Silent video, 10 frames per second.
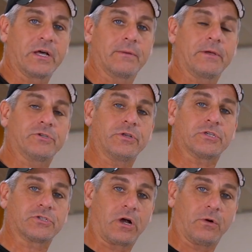You got to make sure
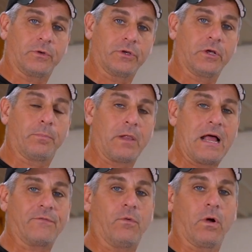you start with a good
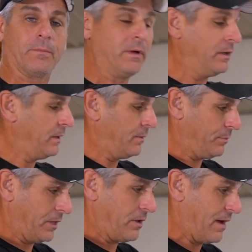platform,
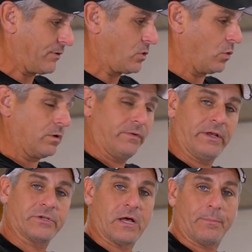but then you have a 1/4 of an
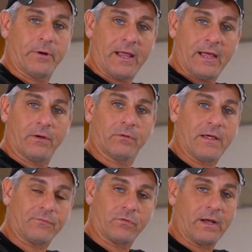inch up and down,
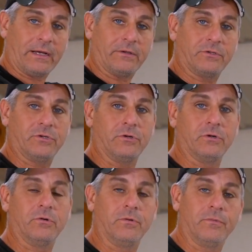left, right
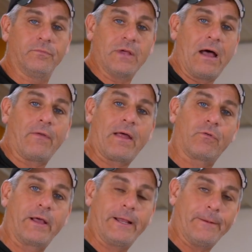to dial that
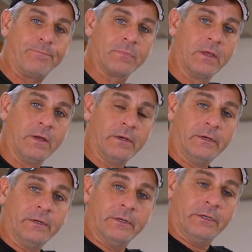right in.
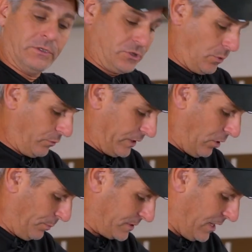So we really
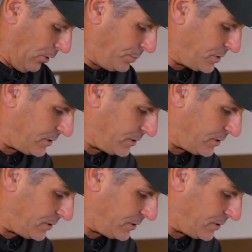hope this helps.